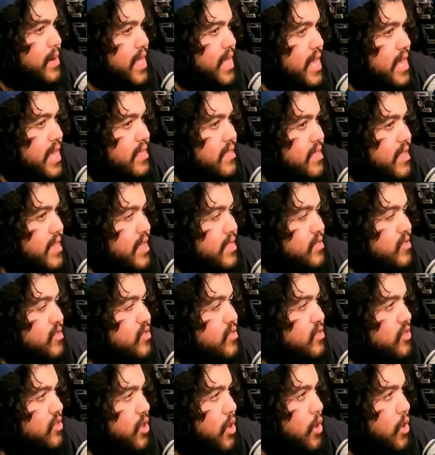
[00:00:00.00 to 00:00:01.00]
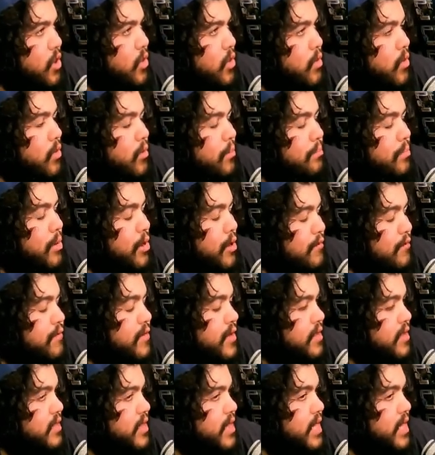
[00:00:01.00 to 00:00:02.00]
did so
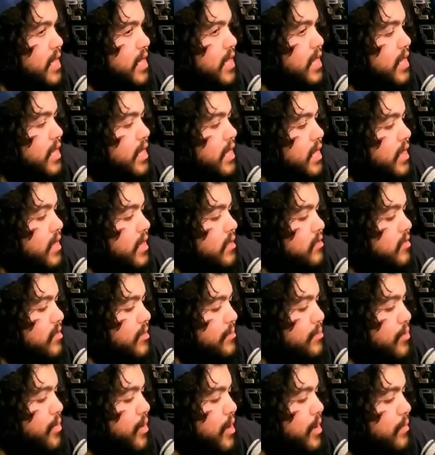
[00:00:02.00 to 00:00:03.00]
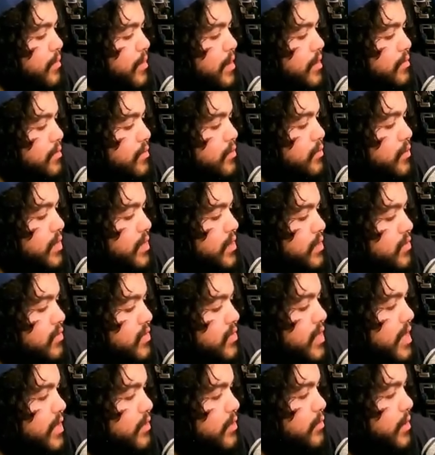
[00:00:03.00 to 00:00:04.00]
perfectly to the point where it was one of those
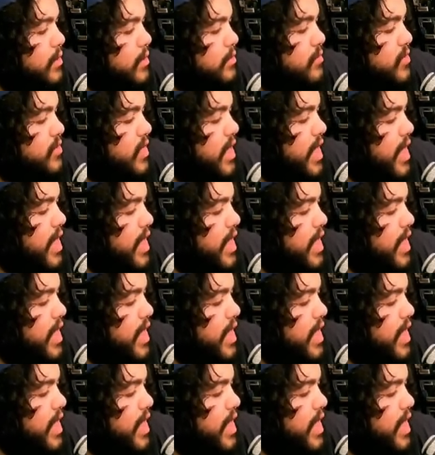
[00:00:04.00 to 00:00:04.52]
things where it was like